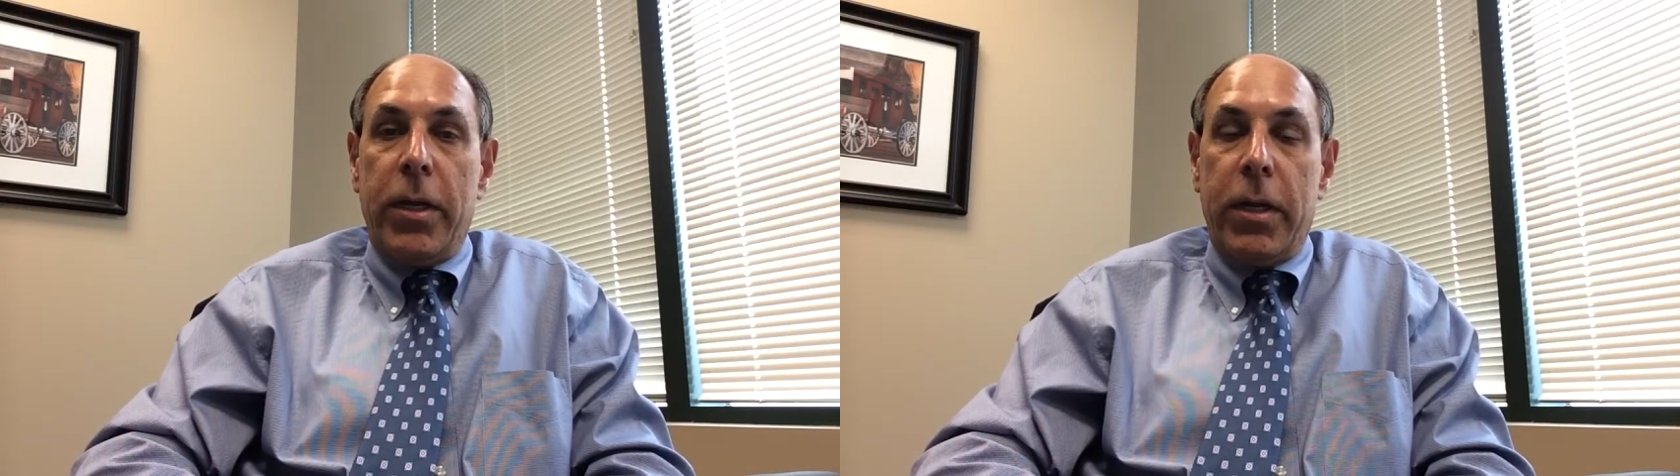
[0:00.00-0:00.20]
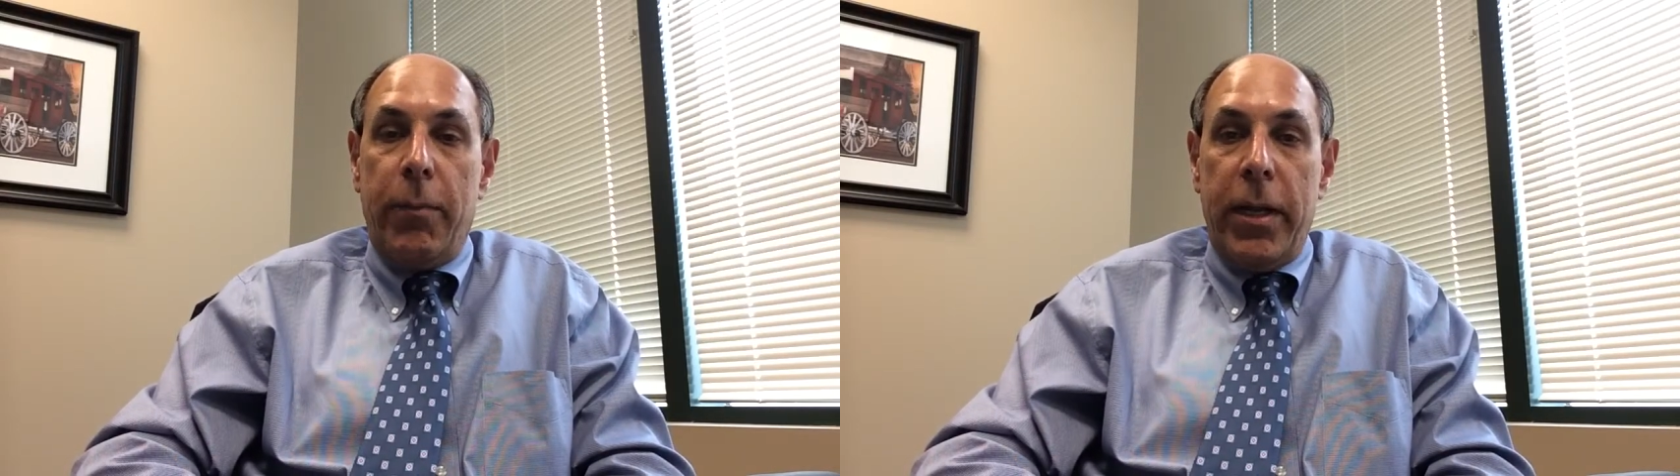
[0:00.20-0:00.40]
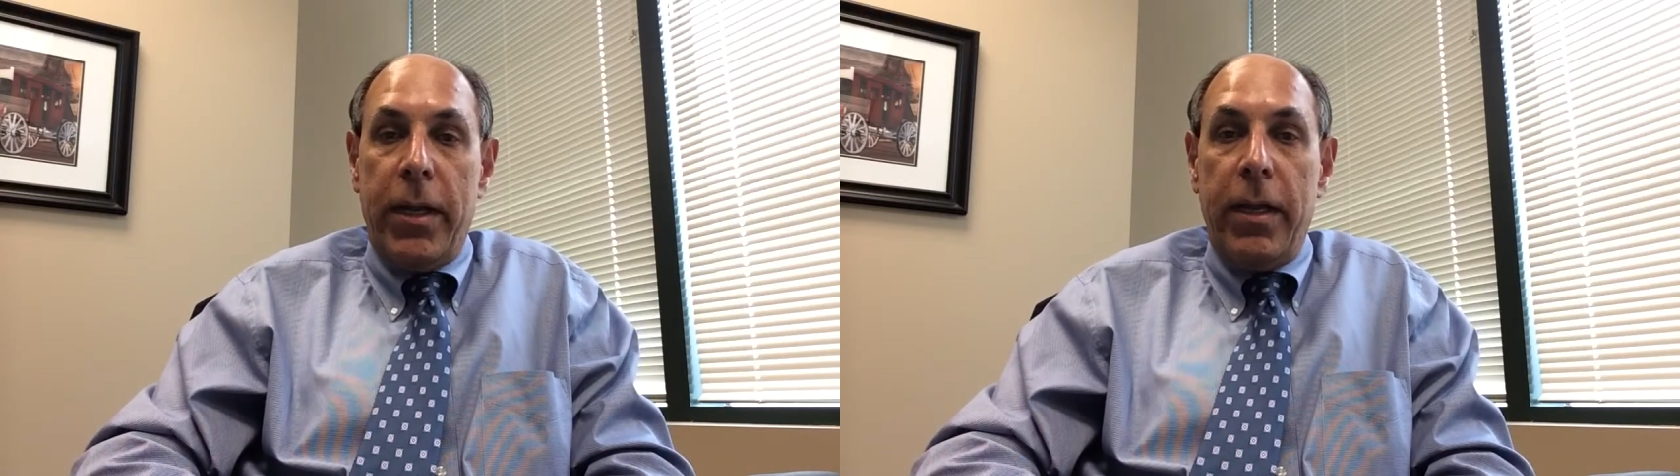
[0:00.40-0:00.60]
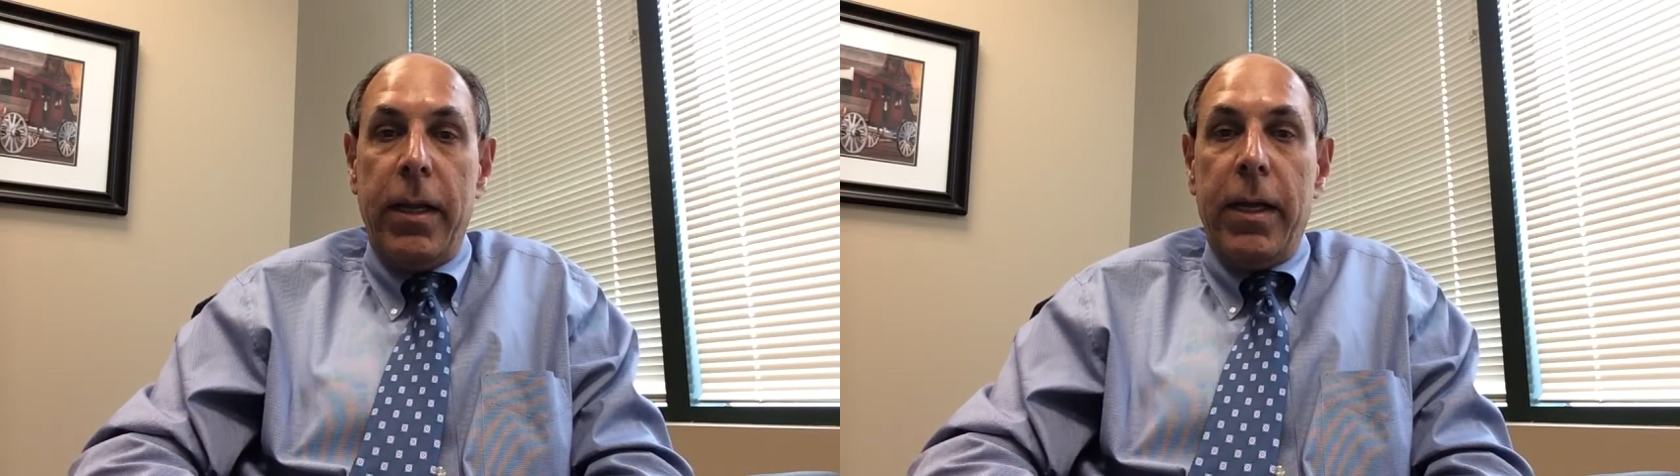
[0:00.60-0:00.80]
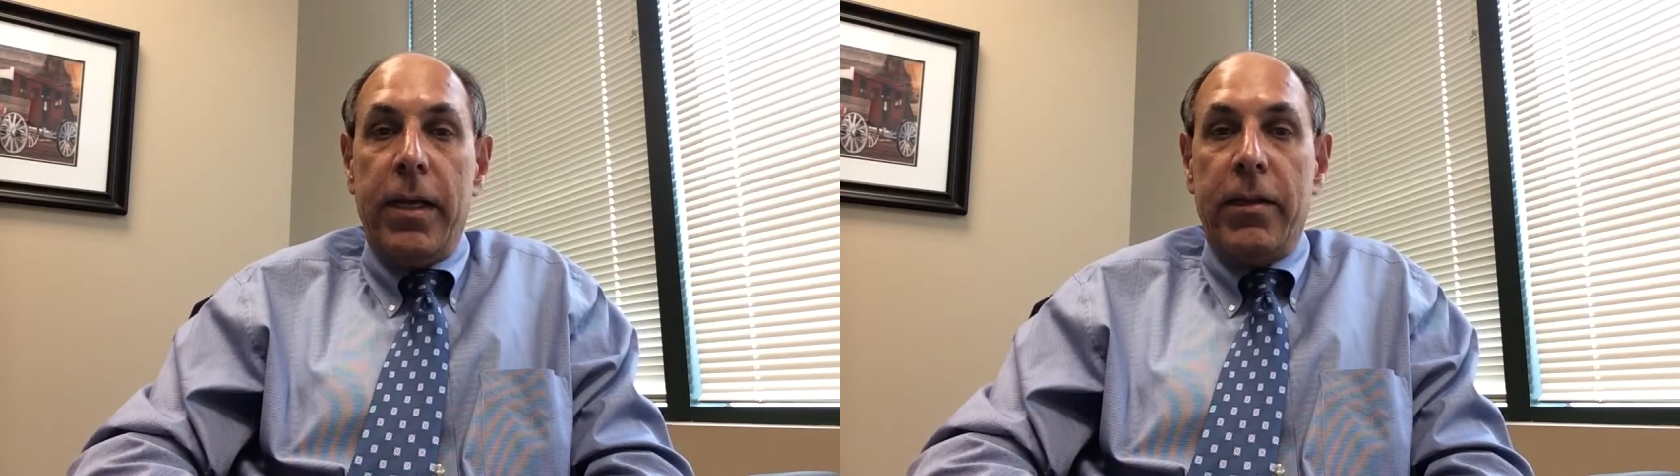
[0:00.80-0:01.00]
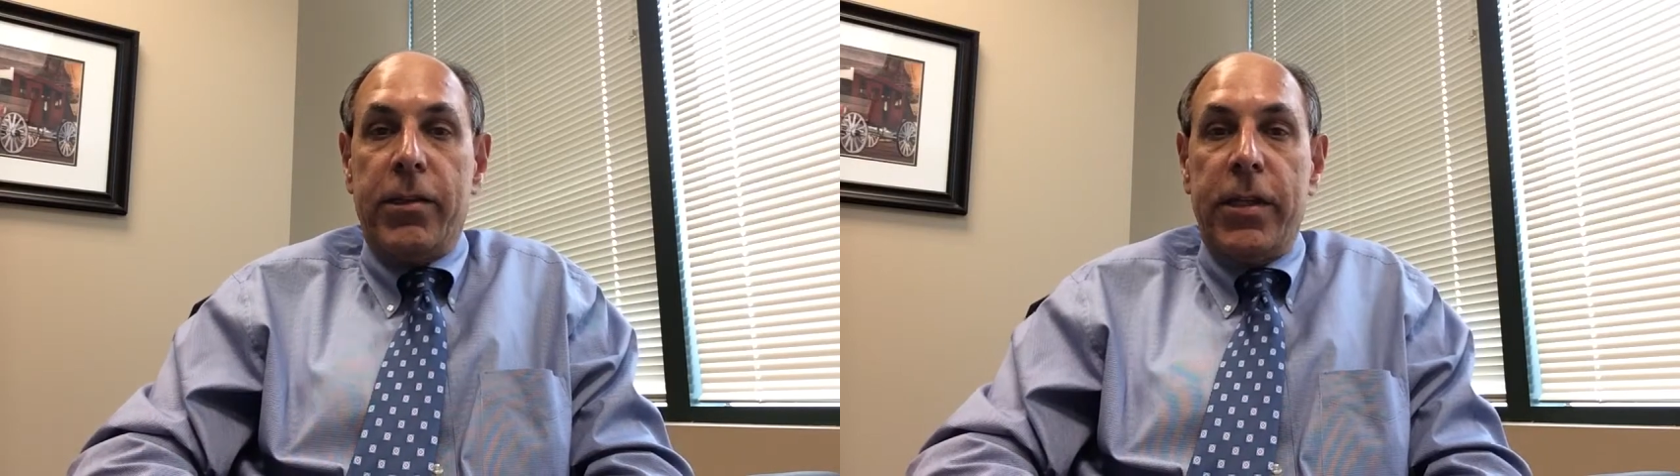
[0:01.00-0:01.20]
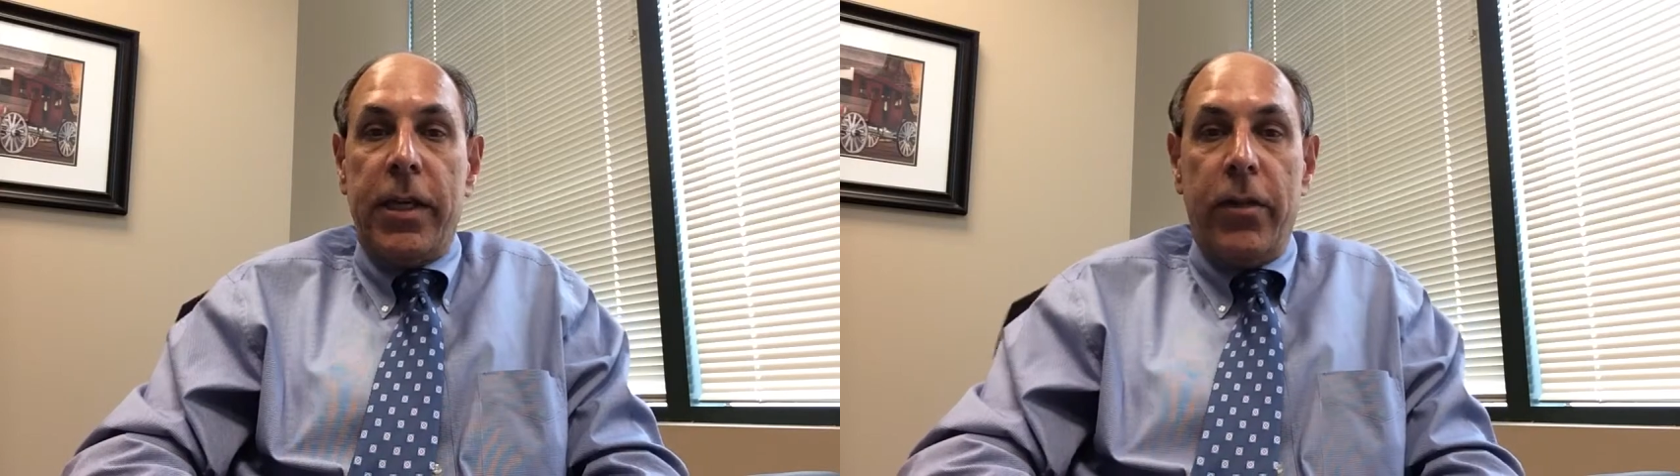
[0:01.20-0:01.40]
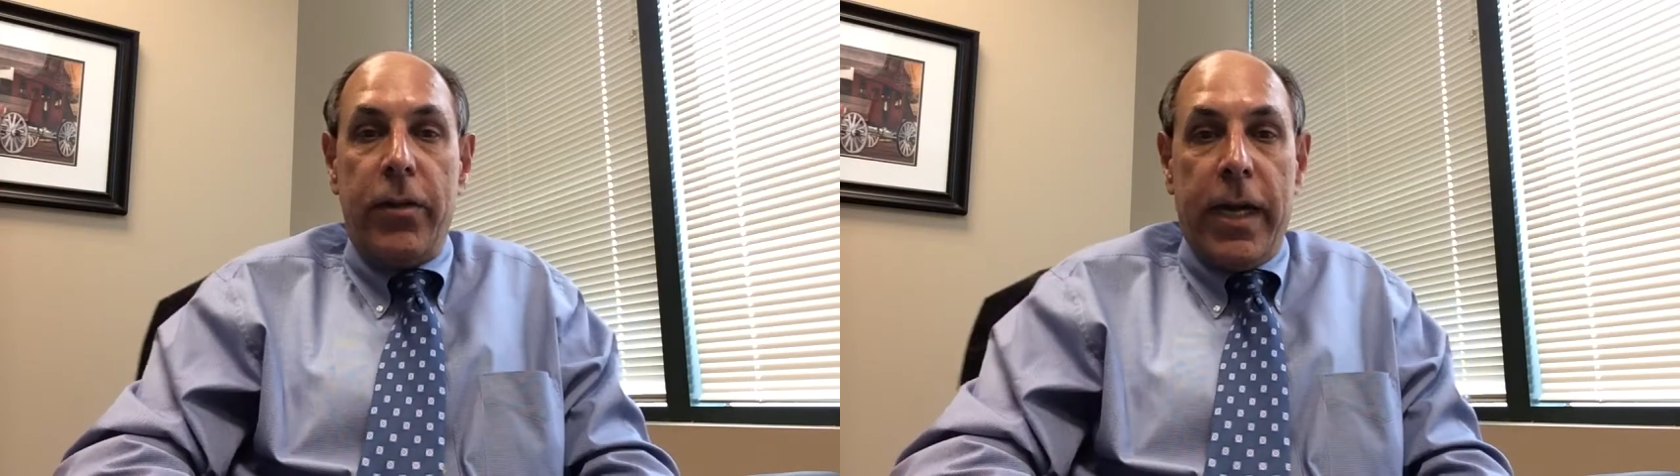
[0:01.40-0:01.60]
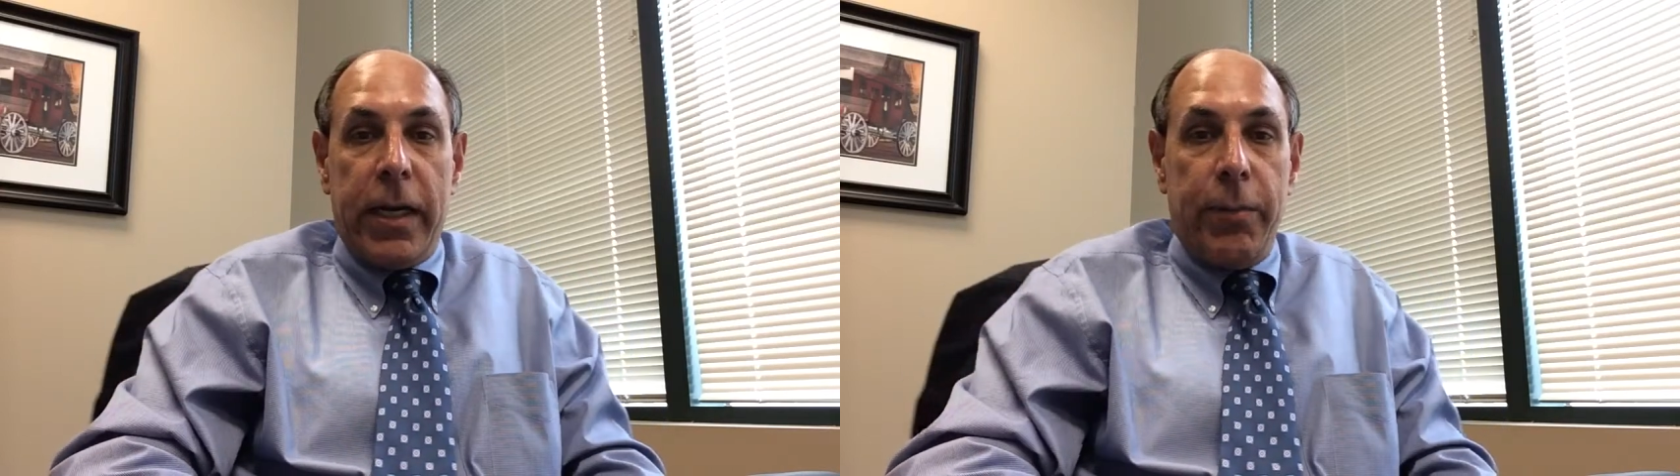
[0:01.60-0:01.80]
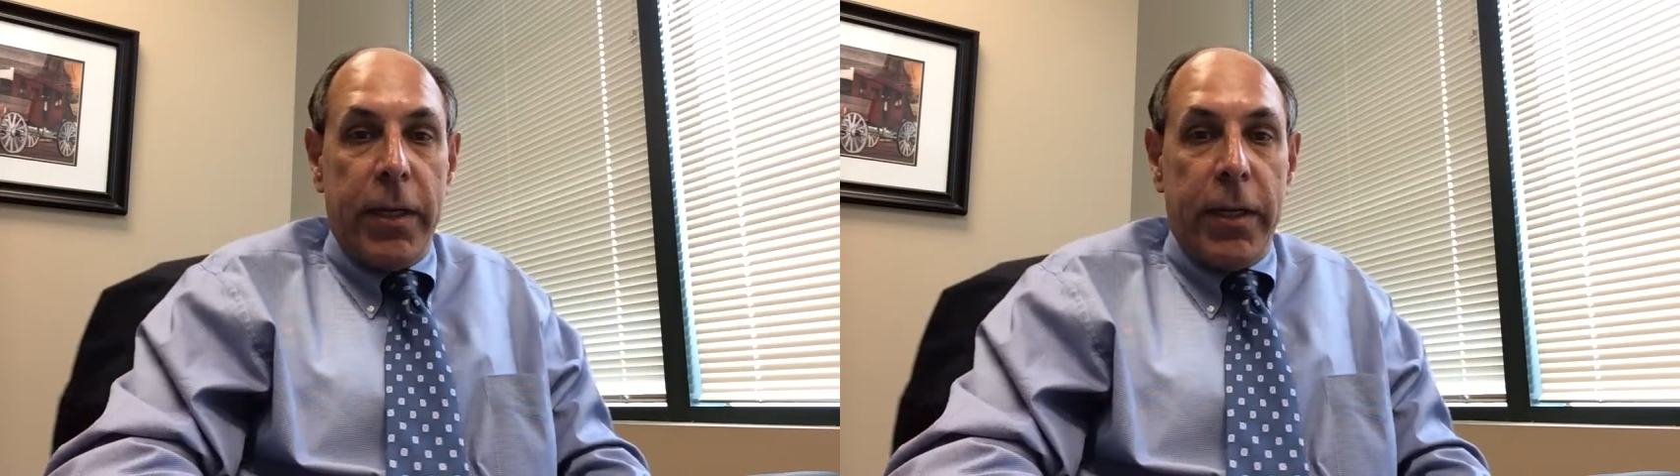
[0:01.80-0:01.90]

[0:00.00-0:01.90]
to come in to see either Dr.